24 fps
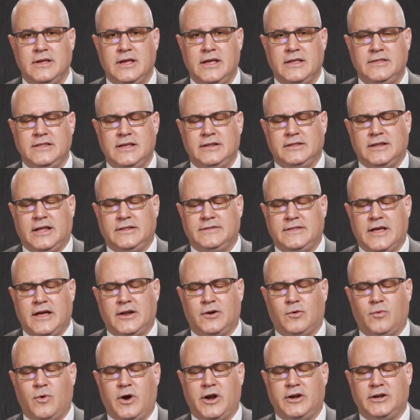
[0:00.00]
And then let that
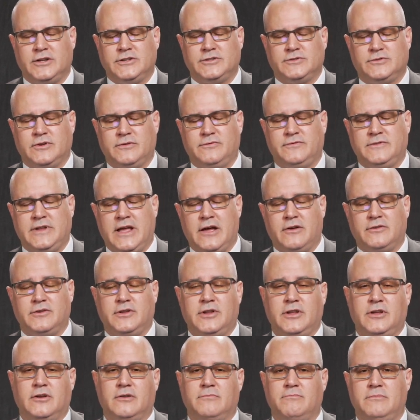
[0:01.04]
awareness drift down
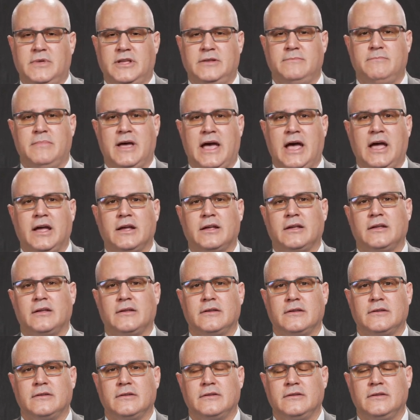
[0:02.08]
to your mid-back,
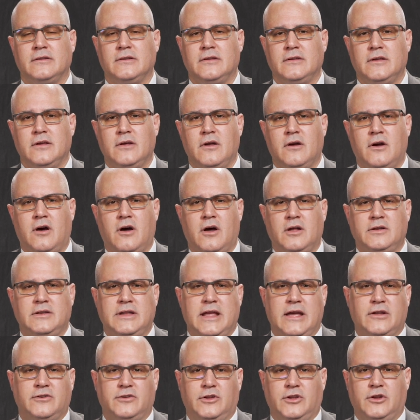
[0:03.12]
on
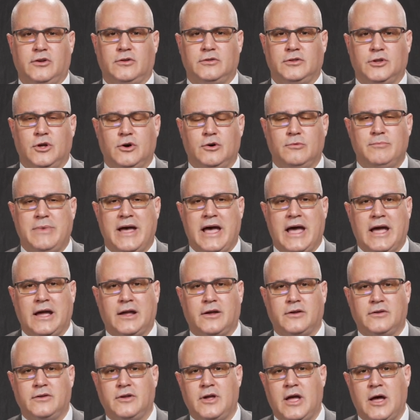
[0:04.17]
down to your low
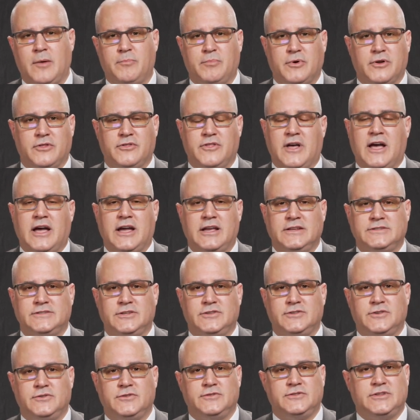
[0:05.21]
back or your upper thighs
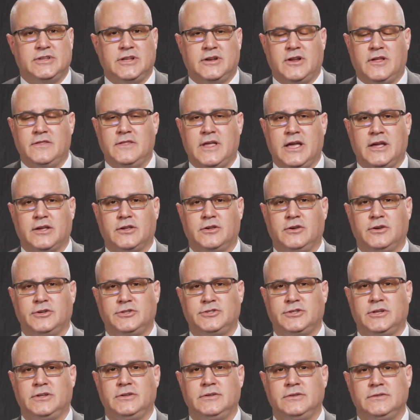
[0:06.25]
as you sit on that
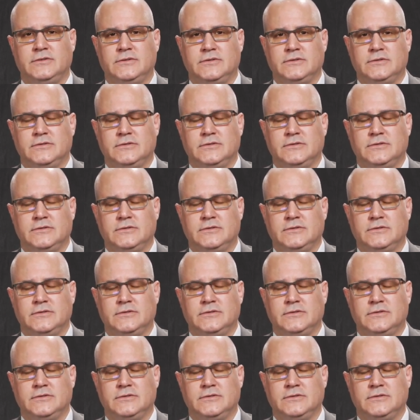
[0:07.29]
cushion.